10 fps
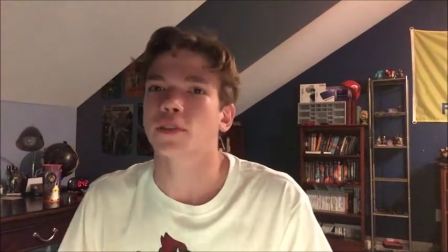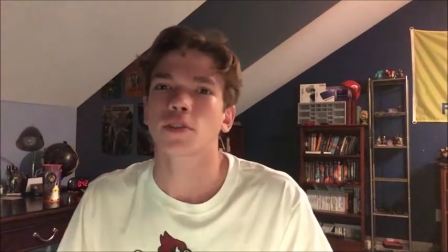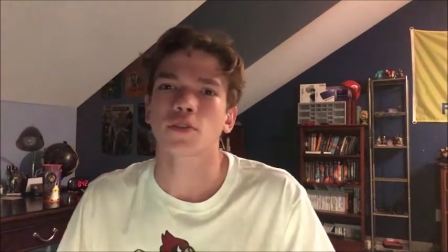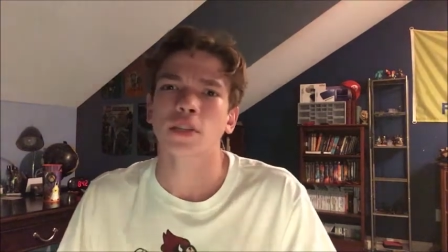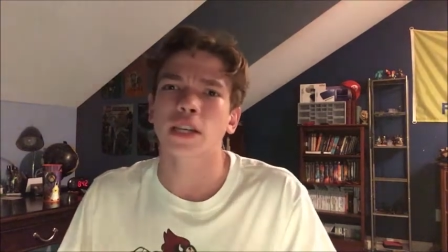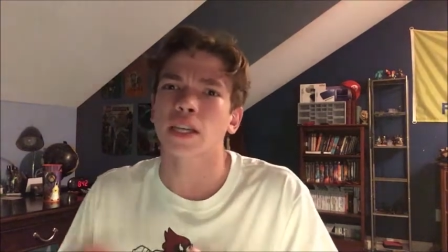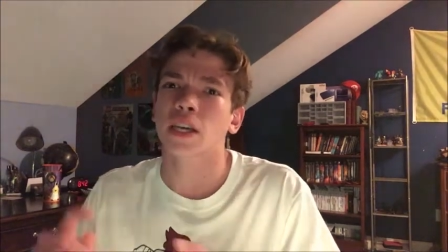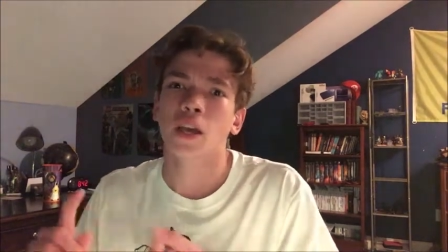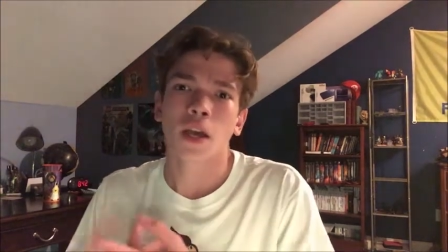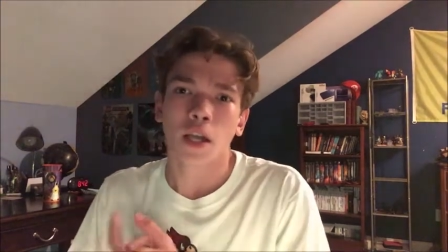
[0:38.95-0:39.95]
So like
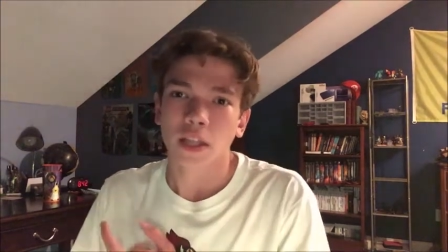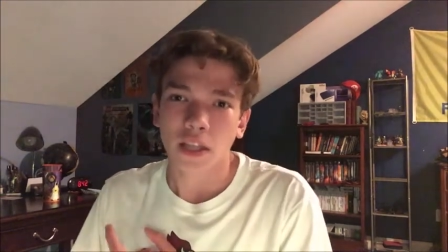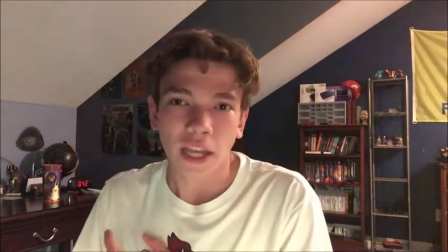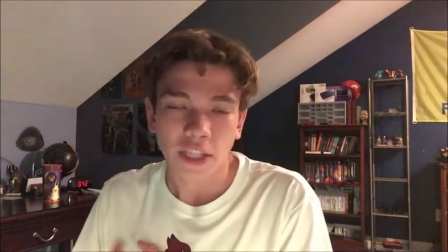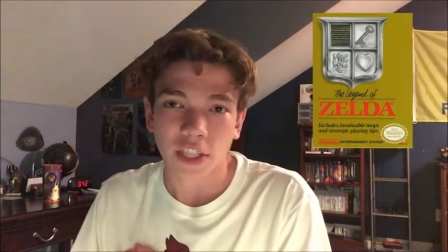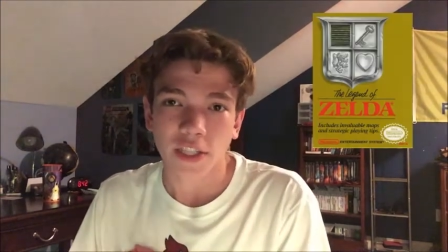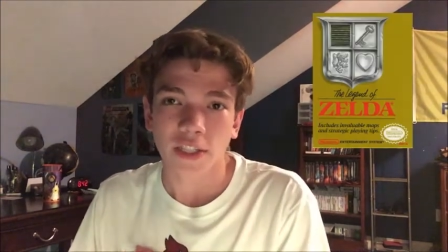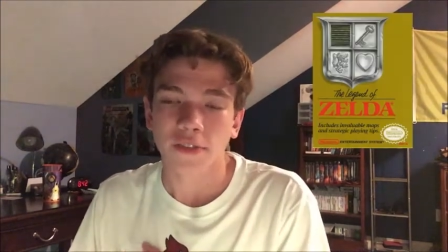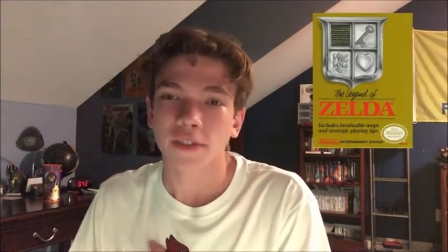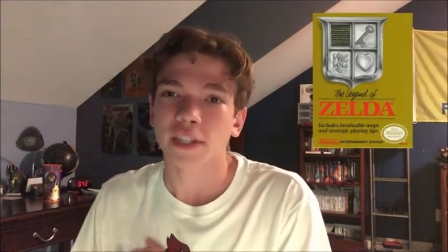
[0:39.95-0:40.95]

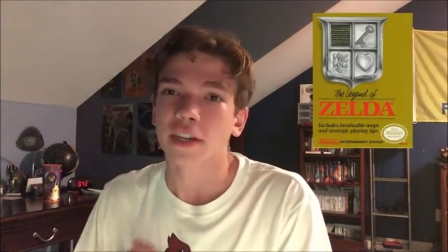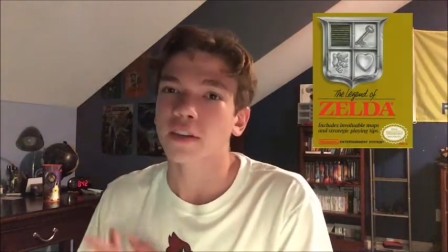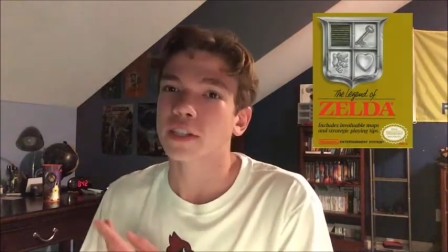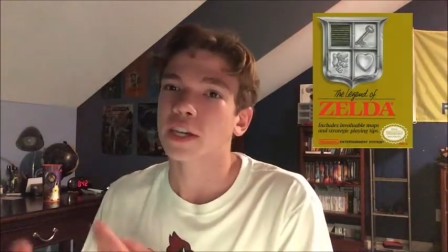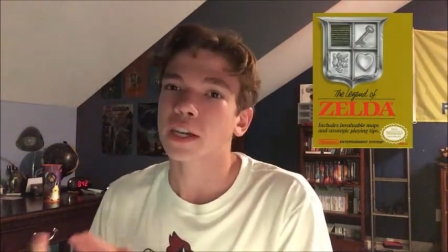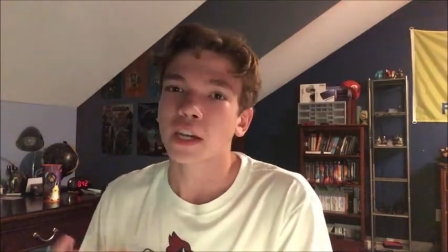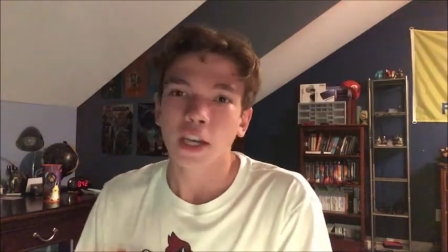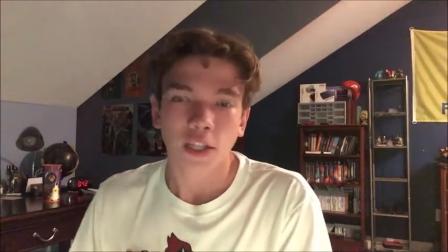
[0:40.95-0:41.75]
Legend of Zelda,